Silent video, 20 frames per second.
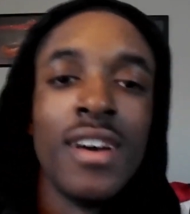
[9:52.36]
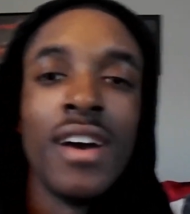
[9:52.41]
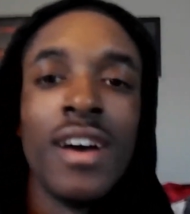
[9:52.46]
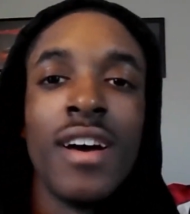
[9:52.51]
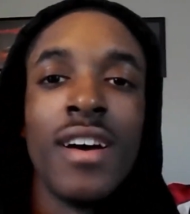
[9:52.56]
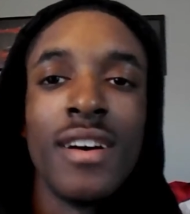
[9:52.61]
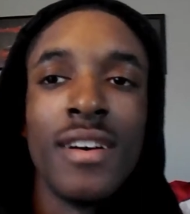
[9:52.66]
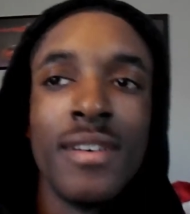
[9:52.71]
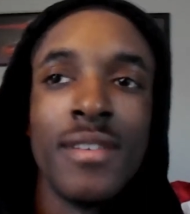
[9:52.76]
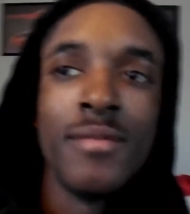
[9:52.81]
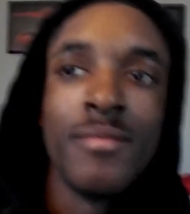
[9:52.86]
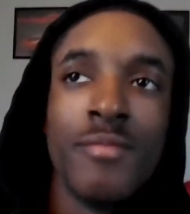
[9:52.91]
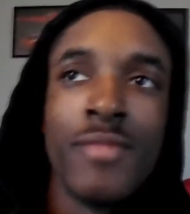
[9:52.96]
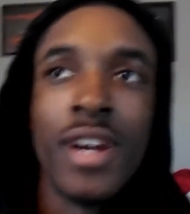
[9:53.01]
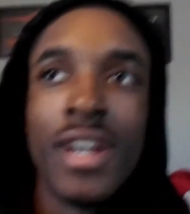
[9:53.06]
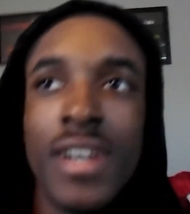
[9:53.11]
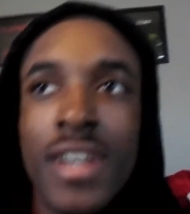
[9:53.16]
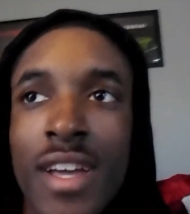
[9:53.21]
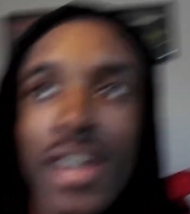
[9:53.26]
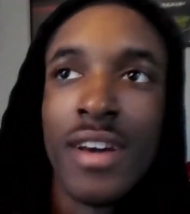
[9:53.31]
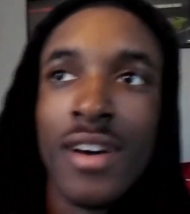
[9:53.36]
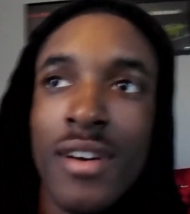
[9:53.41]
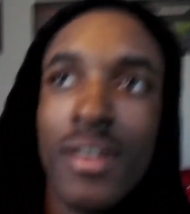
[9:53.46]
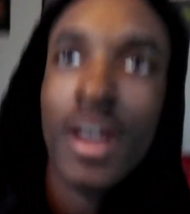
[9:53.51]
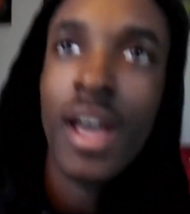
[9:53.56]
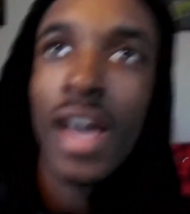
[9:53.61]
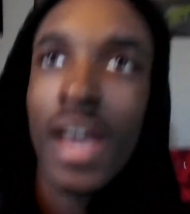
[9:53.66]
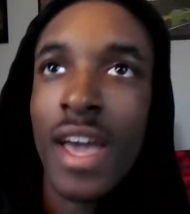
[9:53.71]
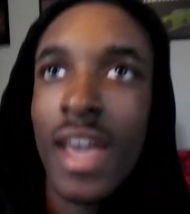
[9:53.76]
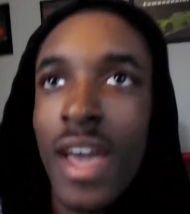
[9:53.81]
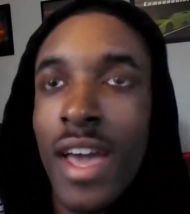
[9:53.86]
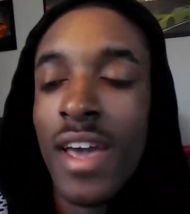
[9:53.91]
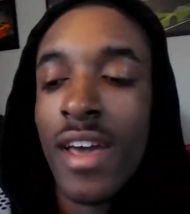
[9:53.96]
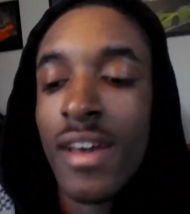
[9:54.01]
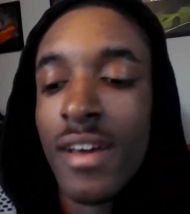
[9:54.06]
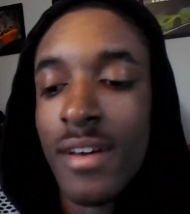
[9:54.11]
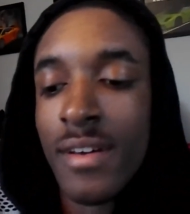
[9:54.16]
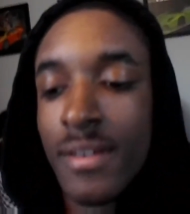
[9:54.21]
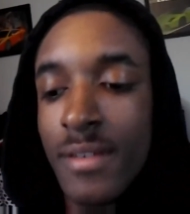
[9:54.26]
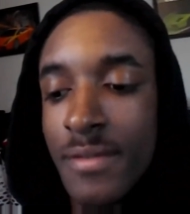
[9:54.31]
Right now, I
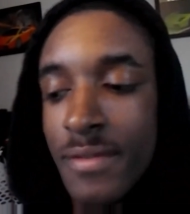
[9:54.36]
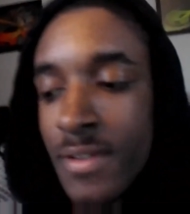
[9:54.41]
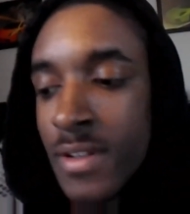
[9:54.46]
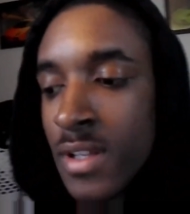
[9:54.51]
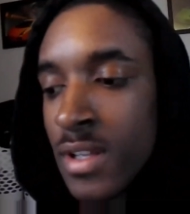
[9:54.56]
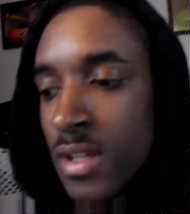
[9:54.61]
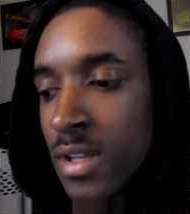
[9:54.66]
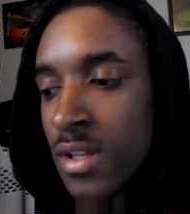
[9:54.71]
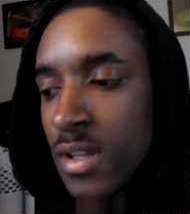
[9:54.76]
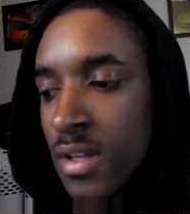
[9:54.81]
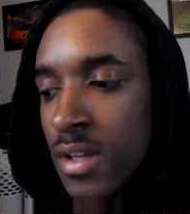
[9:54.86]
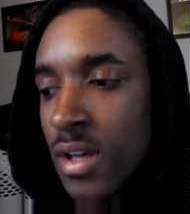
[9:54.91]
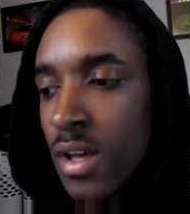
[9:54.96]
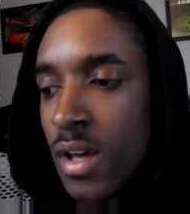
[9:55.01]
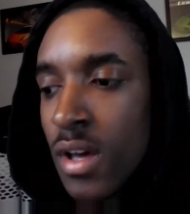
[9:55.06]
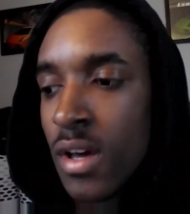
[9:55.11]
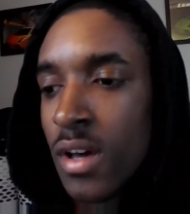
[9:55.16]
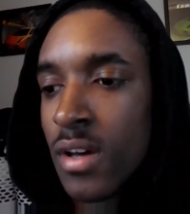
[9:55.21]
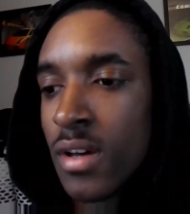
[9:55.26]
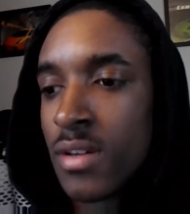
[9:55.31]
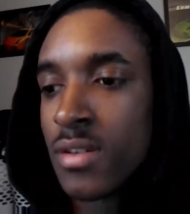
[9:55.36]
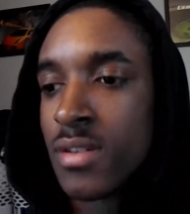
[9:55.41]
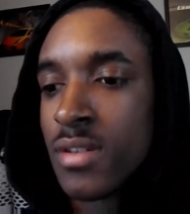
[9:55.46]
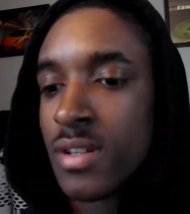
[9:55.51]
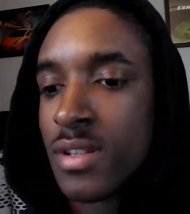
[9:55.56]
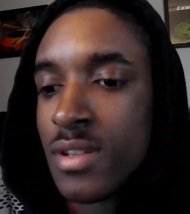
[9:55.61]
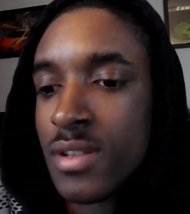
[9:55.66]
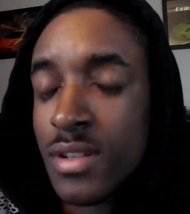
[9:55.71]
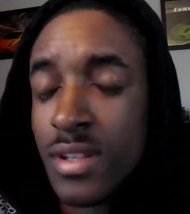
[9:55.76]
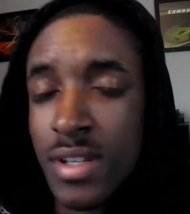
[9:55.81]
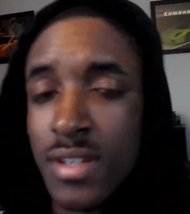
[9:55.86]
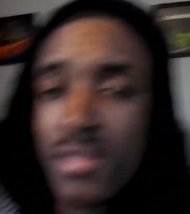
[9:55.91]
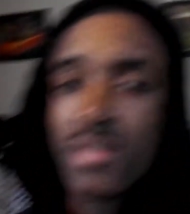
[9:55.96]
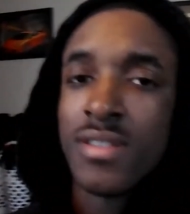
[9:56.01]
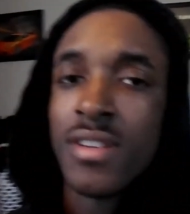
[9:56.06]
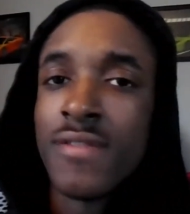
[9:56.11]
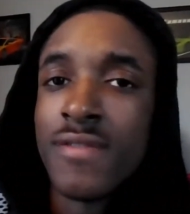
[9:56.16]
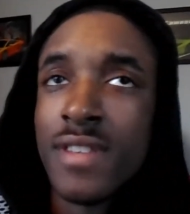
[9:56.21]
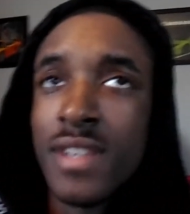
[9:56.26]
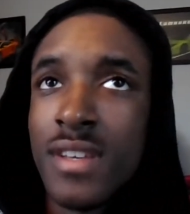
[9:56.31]
have a
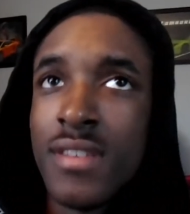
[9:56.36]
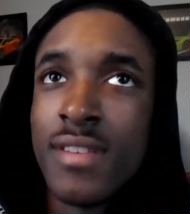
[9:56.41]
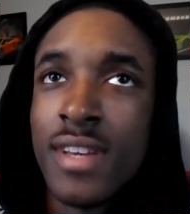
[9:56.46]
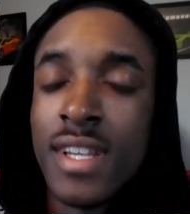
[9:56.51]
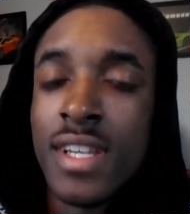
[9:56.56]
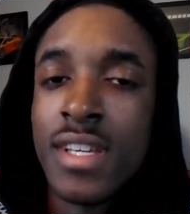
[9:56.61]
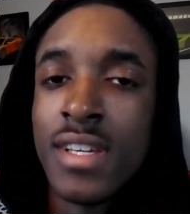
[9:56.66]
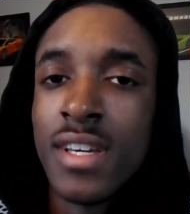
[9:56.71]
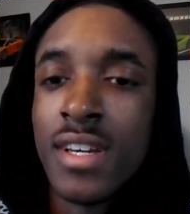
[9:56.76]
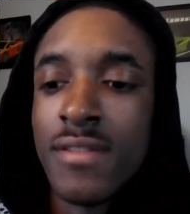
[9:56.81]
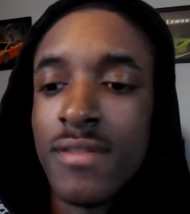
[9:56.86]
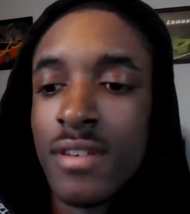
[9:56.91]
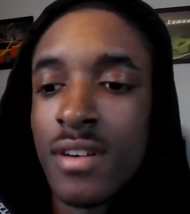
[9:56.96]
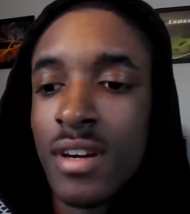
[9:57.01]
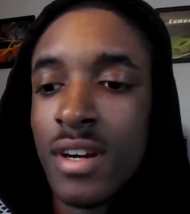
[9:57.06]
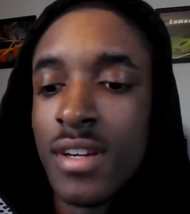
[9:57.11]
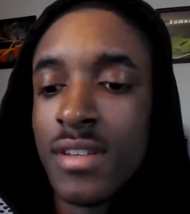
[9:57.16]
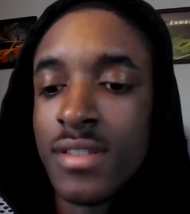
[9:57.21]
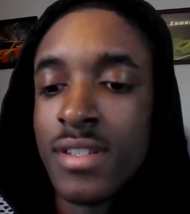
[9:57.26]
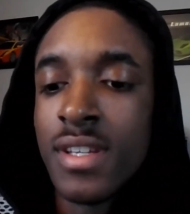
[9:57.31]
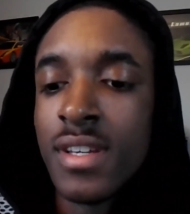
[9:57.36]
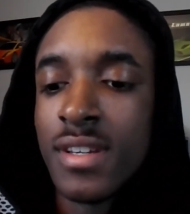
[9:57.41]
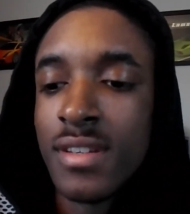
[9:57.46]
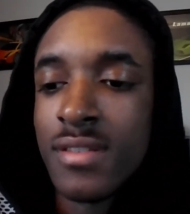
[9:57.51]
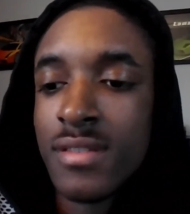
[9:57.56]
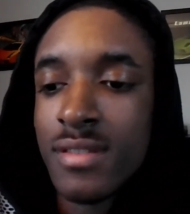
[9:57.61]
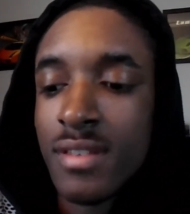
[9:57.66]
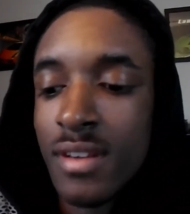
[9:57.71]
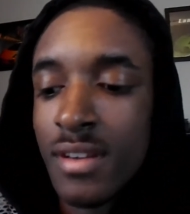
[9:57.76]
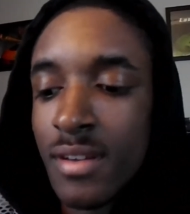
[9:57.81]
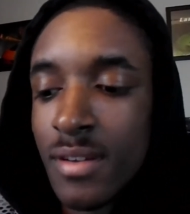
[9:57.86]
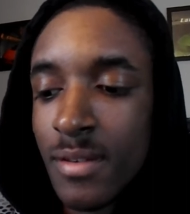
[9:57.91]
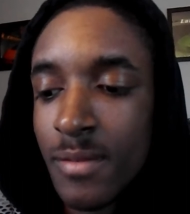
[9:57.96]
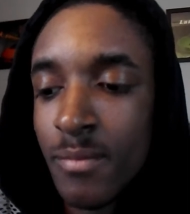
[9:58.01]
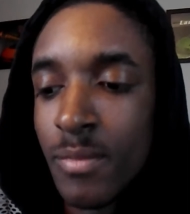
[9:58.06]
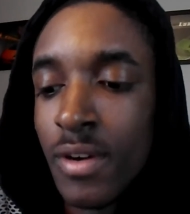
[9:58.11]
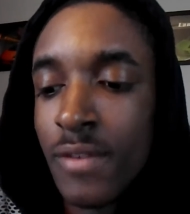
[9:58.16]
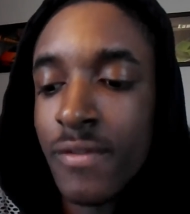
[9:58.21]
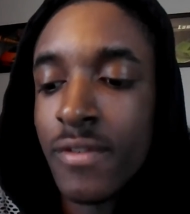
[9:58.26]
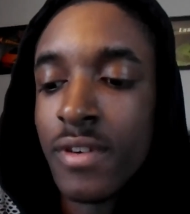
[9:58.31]
list of things I need to get for the RSX,
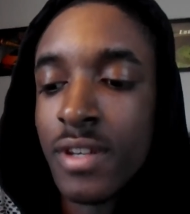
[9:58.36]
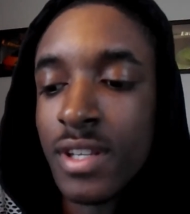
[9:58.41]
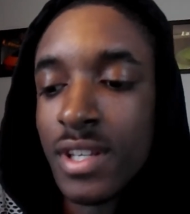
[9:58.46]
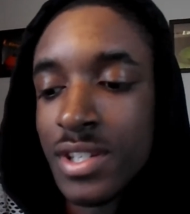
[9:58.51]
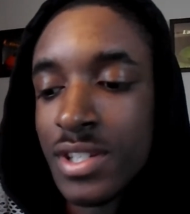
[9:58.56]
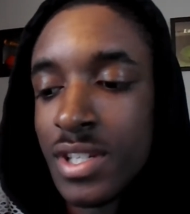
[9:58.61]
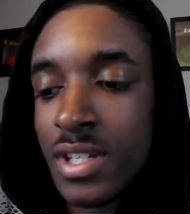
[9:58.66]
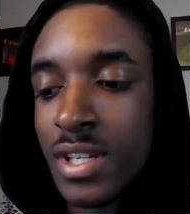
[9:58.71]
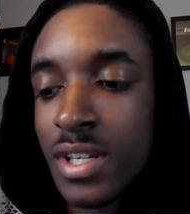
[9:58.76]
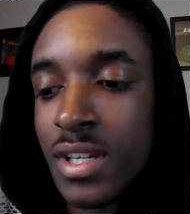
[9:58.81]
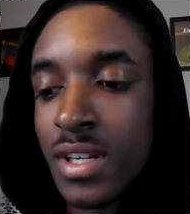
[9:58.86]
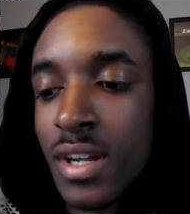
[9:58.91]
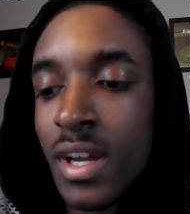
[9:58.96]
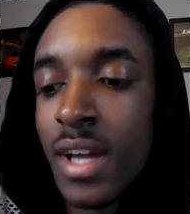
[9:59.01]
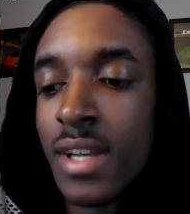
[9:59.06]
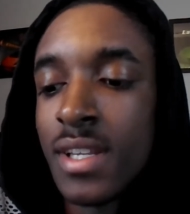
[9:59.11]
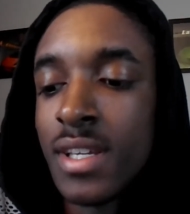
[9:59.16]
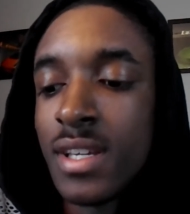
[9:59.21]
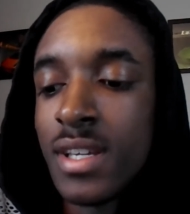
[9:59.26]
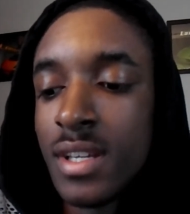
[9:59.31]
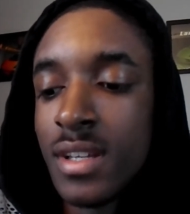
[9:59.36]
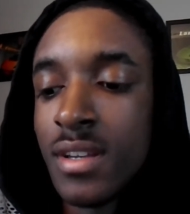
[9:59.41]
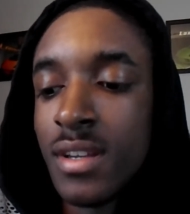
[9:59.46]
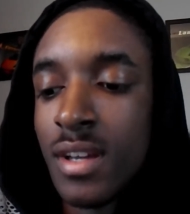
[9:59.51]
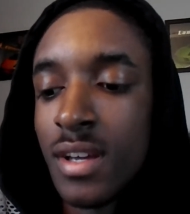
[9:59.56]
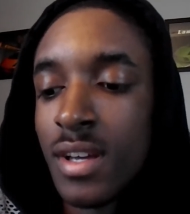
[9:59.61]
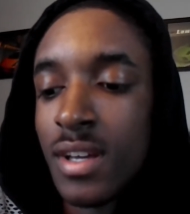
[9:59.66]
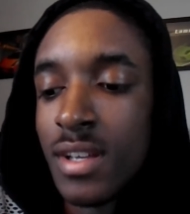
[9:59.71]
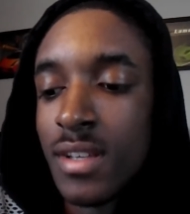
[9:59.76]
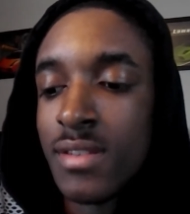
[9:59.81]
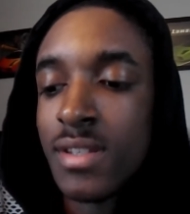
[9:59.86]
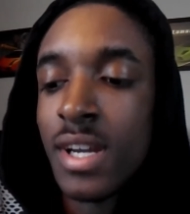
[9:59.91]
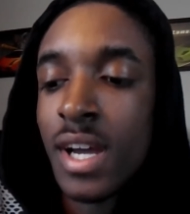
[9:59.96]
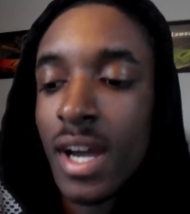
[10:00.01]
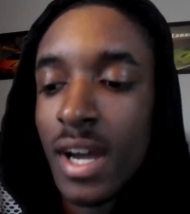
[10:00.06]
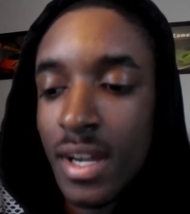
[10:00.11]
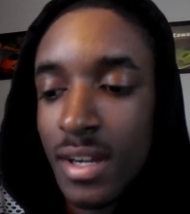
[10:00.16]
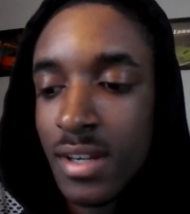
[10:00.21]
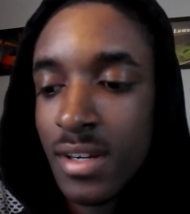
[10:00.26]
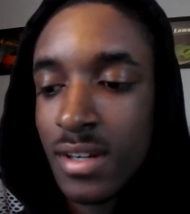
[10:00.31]
but for this year, I need
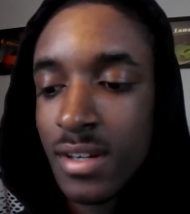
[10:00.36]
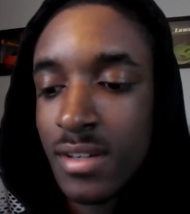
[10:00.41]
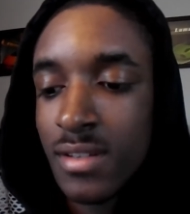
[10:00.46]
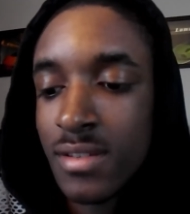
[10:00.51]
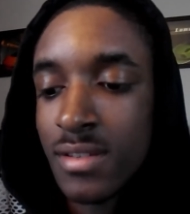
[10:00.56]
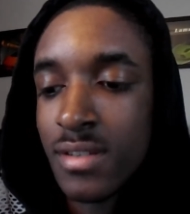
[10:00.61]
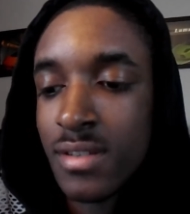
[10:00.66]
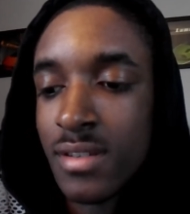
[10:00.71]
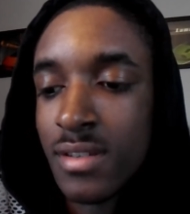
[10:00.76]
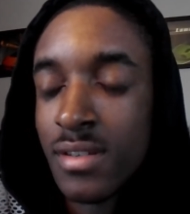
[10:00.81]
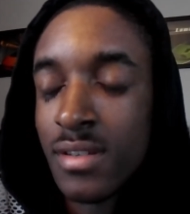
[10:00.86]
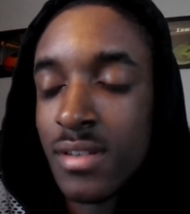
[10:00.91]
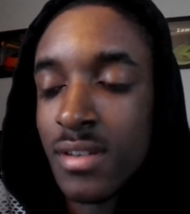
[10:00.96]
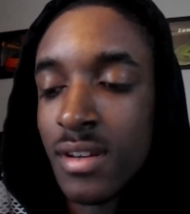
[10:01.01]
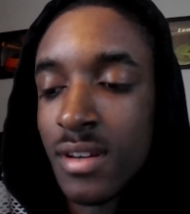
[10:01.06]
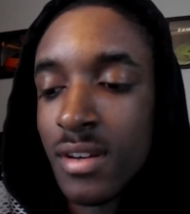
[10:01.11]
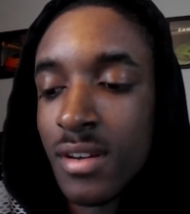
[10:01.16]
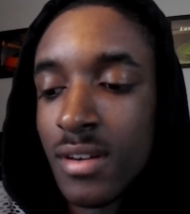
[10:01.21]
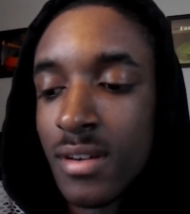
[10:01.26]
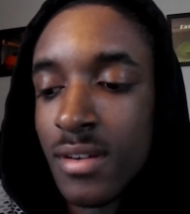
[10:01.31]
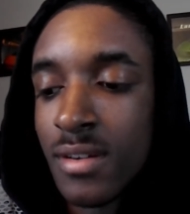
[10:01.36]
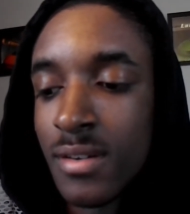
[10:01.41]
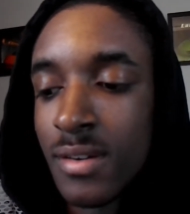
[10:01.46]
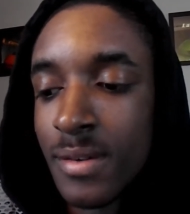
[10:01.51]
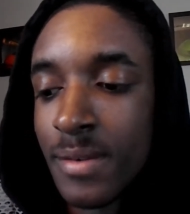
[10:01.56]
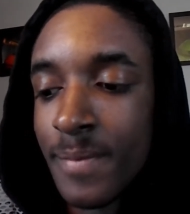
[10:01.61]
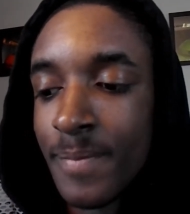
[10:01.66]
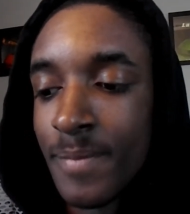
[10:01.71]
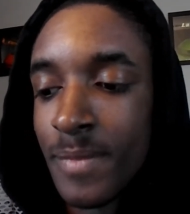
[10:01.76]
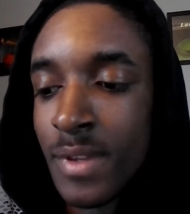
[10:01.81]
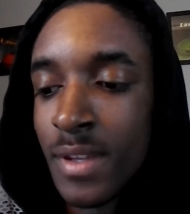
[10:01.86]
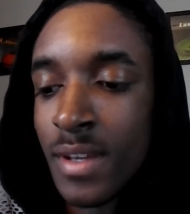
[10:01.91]
tires, and